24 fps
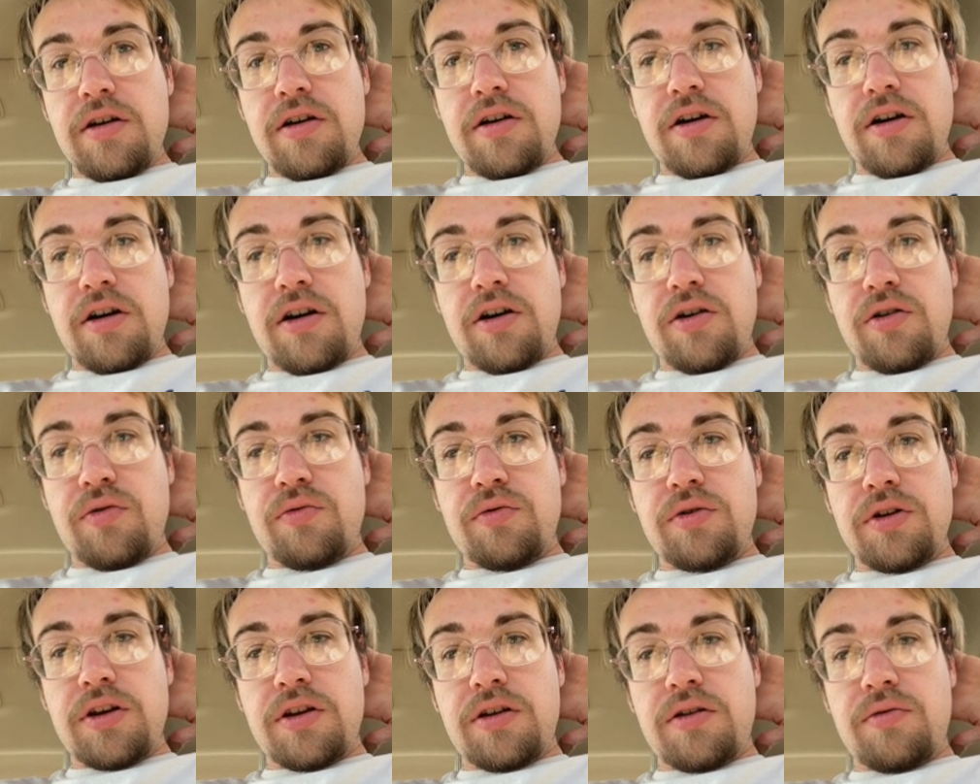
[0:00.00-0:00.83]
uh,
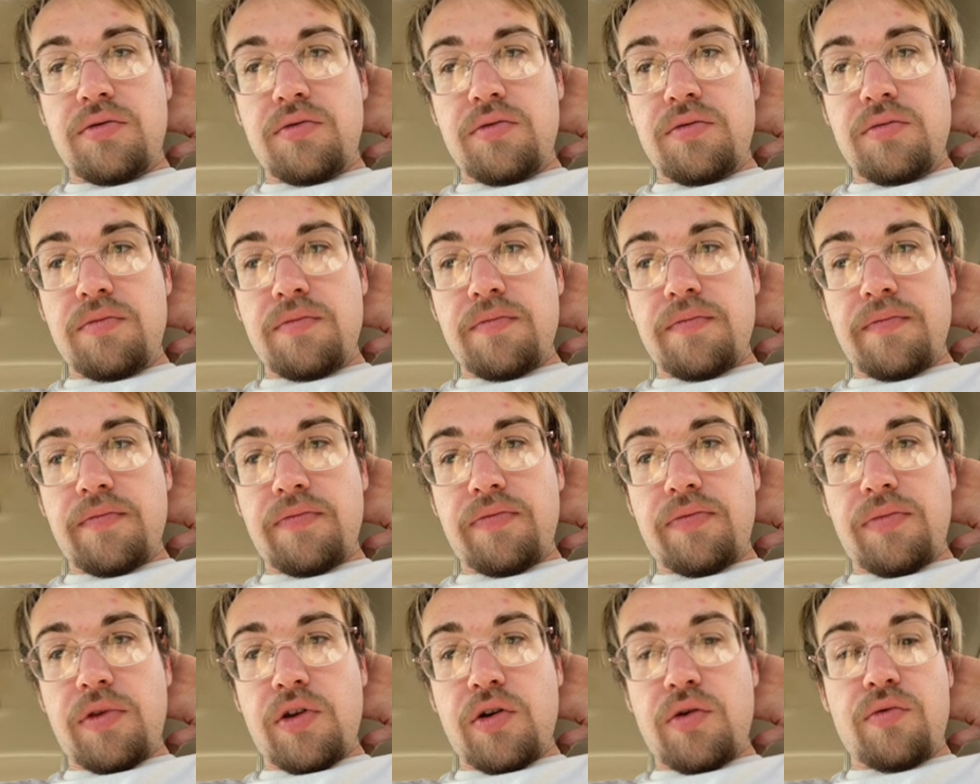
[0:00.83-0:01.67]
we
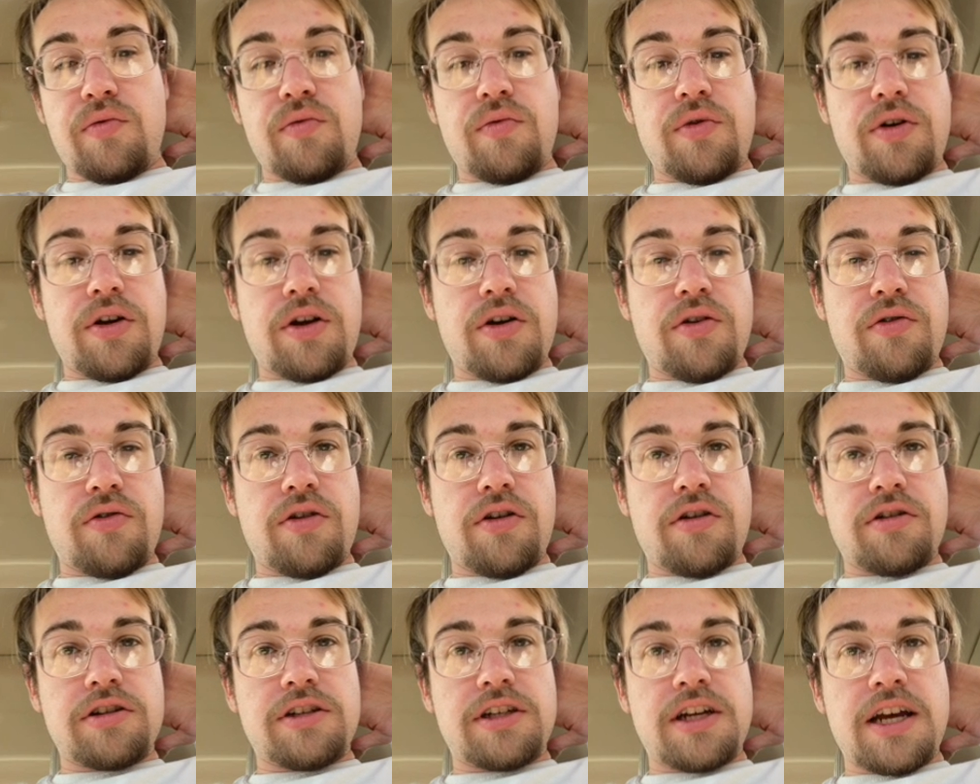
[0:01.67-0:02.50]
we don't
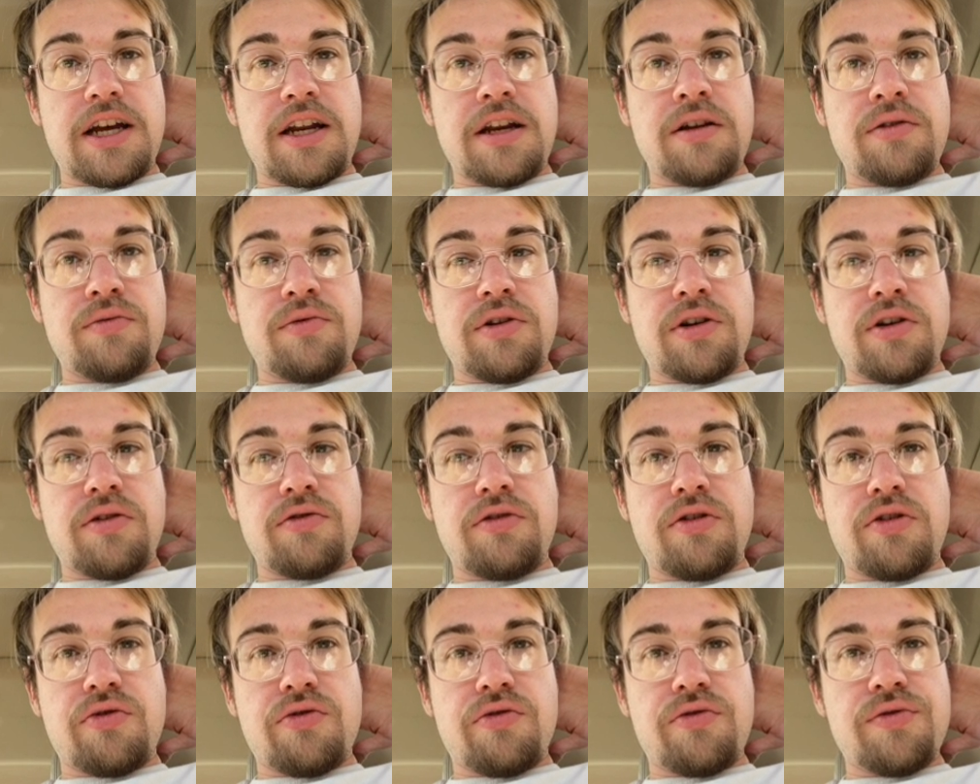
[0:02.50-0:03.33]
understand it, we
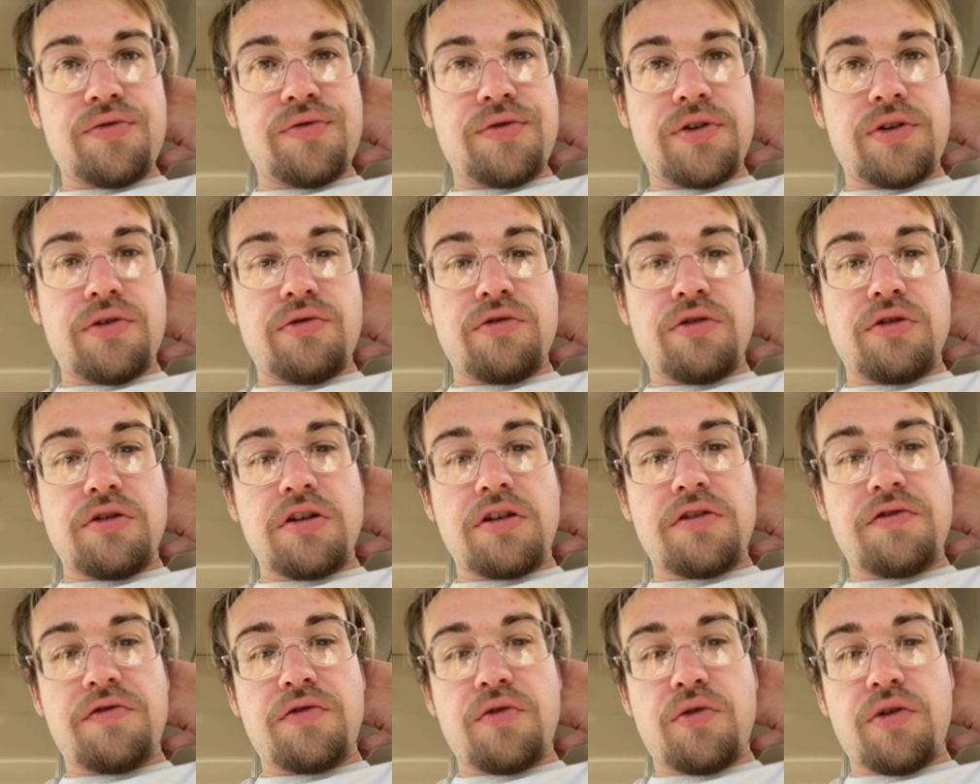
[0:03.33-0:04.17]
don't know it, we don't
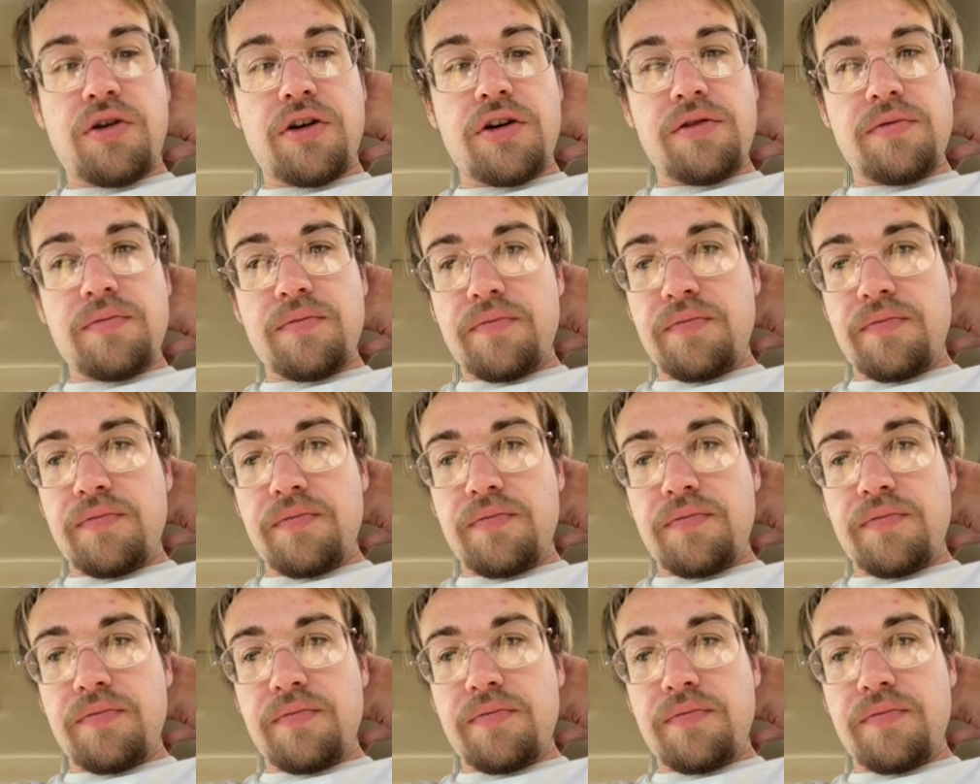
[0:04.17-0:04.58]
look for it.